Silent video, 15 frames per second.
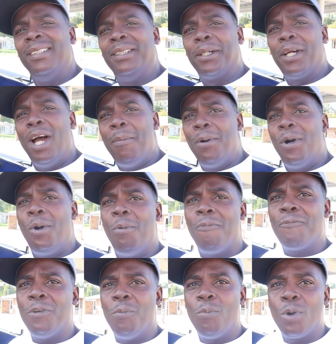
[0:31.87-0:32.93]
to come
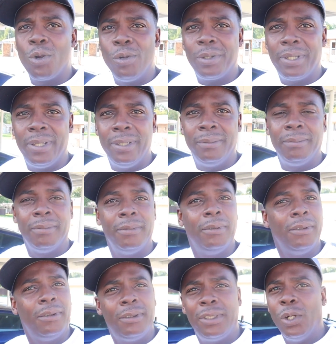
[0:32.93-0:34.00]
home from work,
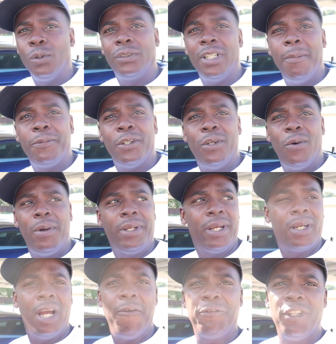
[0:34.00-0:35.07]
throw something on,
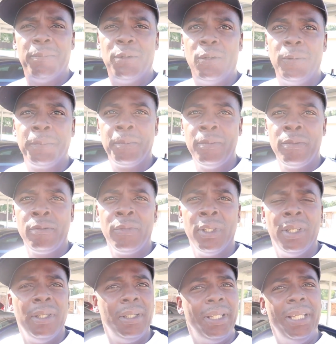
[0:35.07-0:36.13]
get comfortable,
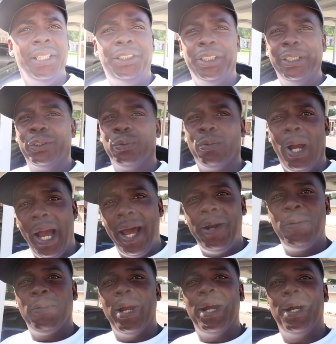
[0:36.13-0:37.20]
and just ride
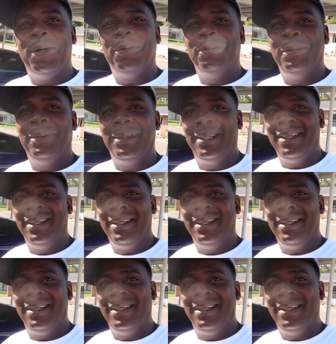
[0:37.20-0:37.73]
around